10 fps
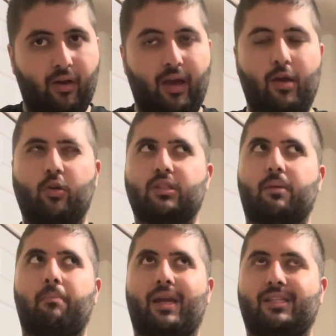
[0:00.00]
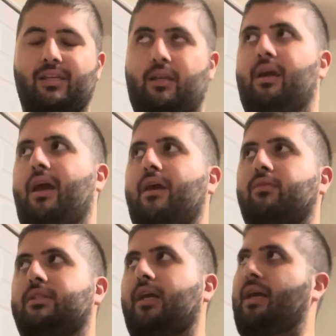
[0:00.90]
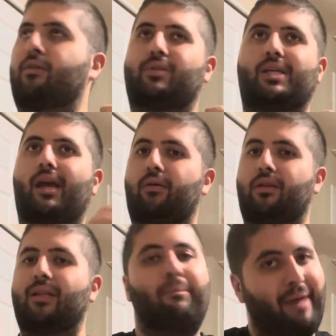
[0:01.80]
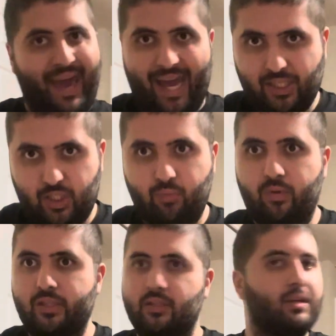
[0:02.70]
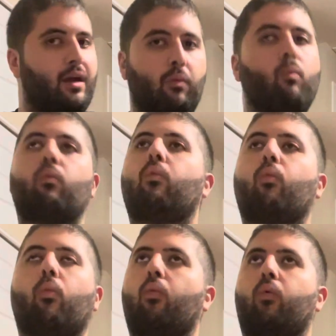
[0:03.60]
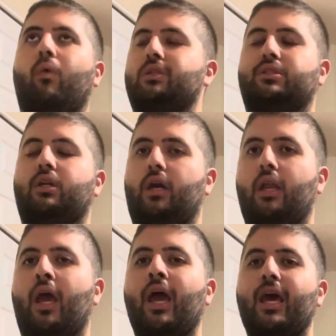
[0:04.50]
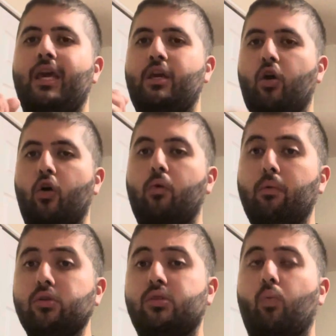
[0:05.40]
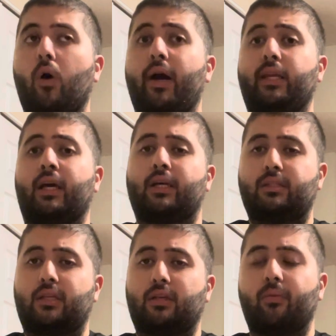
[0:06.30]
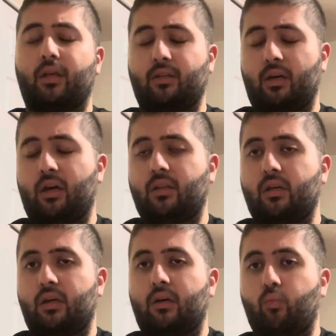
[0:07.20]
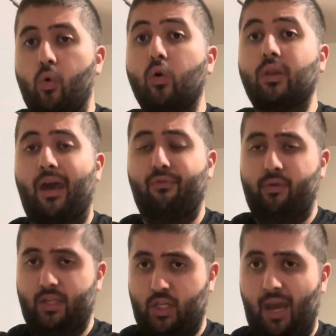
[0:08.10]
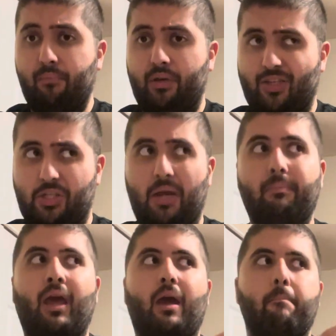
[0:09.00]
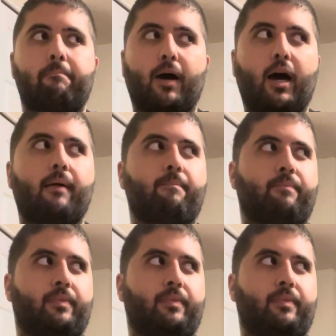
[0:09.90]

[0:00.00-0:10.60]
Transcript: It was amazing. It was it was it, the match was was good. He almost won the, the the the World Heavyweight Championship, but